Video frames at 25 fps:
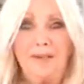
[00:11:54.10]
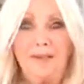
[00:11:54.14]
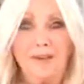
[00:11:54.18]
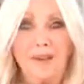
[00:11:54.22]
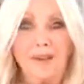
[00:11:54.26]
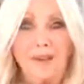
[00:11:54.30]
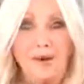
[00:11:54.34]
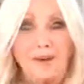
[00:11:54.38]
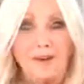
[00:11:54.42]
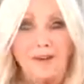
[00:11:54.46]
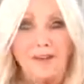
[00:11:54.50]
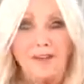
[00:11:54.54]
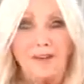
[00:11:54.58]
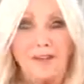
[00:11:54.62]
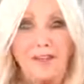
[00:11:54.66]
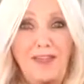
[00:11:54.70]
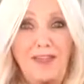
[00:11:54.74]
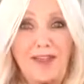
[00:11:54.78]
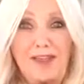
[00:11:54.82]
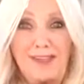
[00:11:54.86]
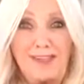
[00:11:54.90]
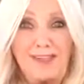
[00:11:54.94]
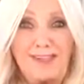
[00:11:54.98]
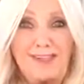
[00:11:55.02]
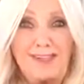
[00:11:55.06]
whatever
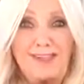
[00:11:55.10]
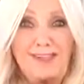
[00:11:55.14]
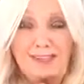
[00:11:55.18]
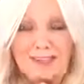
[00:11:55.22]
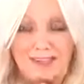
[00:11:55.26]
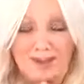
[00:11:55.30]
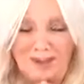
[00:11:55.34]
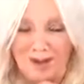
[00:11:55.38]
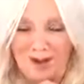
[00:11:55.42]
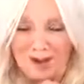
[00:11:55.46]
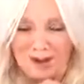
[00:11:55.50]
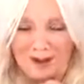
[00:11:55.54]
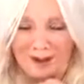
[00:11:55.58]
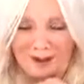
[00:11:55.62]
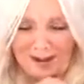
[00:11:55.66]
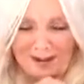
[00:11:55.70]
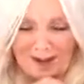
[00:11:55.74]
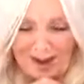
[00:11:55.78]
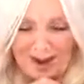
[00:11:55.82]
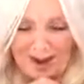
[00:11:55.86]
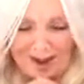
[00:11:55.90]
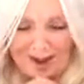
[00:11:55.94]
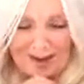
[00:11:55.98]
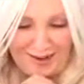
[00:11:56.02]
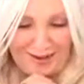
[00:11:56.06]
that is,
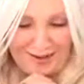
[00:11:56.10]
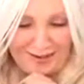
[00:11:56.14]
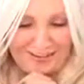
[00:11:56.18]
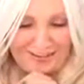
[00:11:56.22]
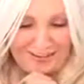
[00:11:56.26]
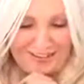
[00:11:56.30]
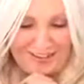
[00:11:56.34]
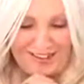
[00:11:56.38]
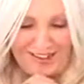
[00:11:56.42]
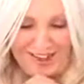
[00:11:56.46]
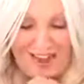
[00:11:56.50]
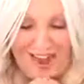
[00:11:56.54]
okay?